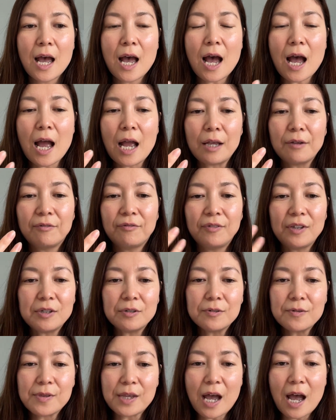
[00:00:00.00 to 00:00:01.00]
I
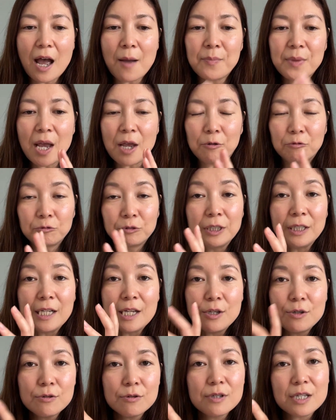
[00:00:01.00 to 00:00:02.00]
feel that I'm not really
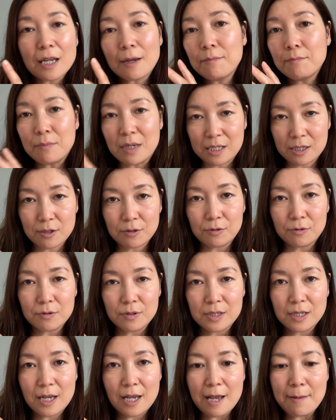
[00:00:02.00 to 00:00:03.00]
using
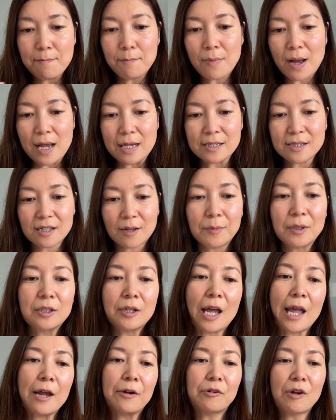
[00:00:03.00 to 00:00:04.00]
muscles in my stomach
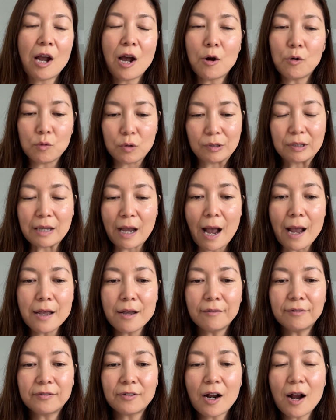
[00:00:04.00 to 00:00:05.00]
area or
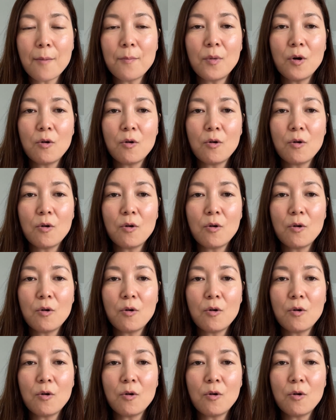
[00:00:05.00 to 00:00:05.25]
diaphragm